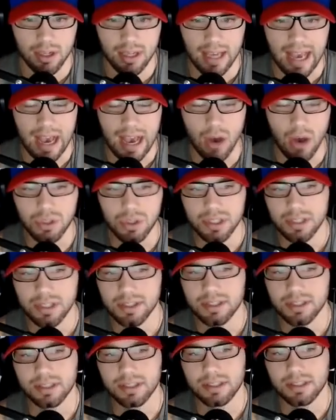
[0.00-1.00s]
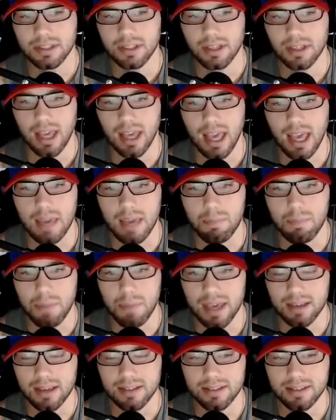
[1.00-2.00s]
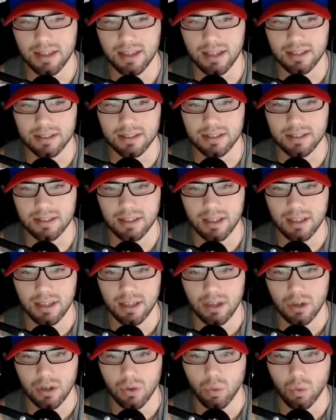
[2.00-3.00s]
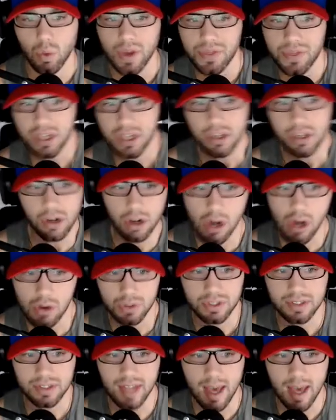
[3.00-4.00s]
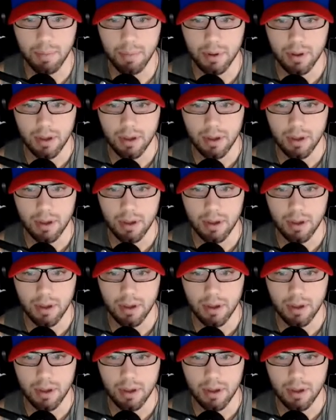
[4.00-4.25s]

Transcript: houses a pick six with a Euro step?